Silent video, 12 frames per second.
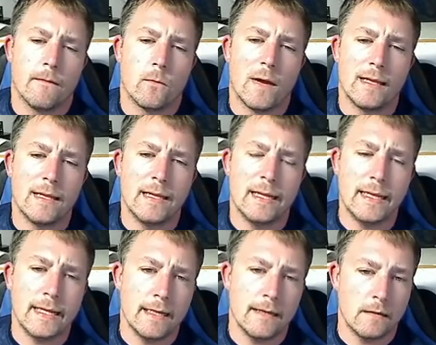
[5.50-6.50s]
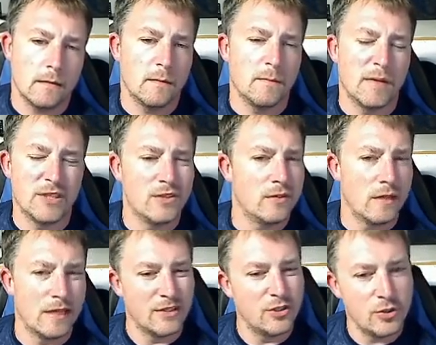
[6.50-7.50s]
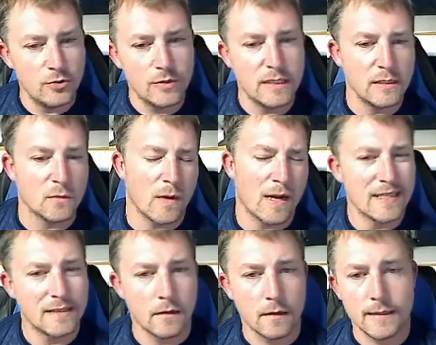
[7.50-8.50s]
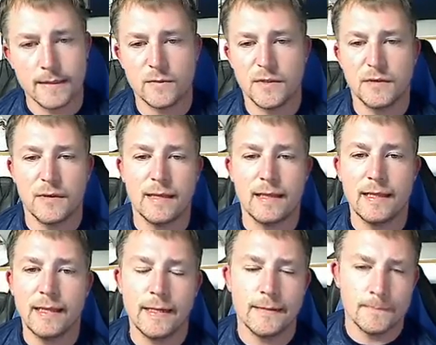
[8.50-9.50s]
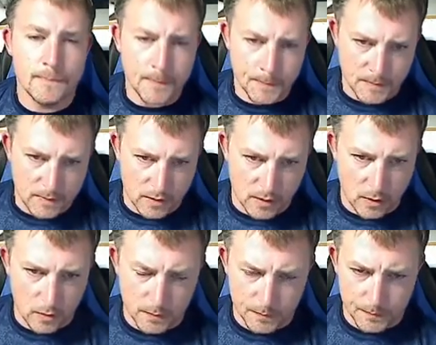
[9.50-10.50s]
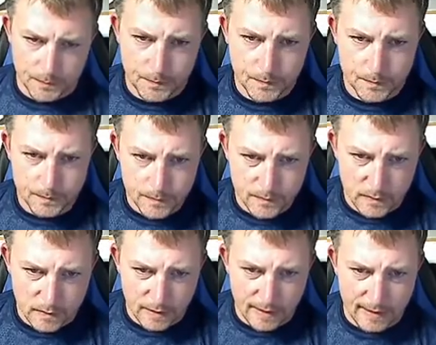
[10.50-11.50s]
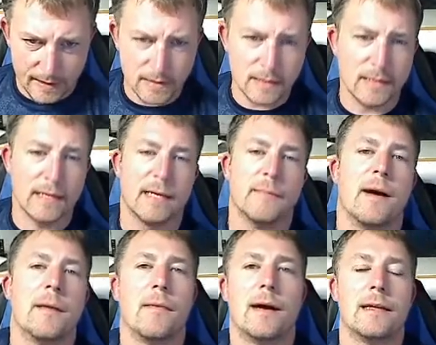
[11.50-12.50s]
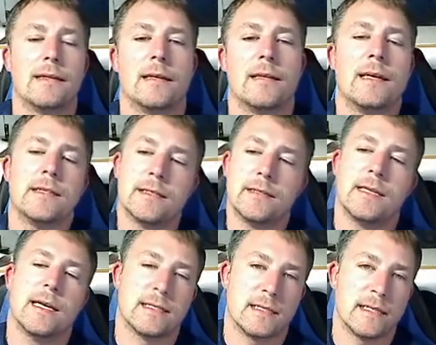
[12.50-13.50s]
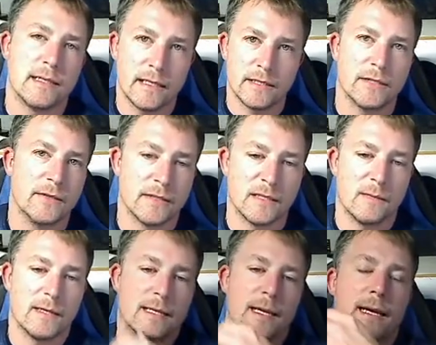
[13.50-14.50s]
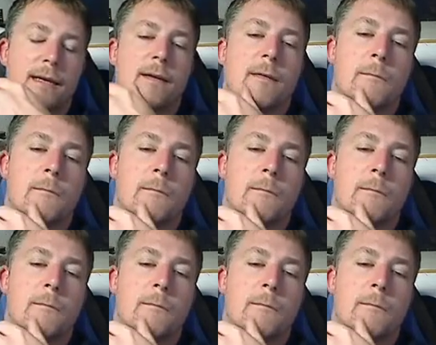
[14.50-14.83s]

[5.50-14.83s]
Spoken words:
rally leading, but like choosing the right targets when you're rally leading. So here's the thing. In my mind, unless you're testing, unless you're doing something like that,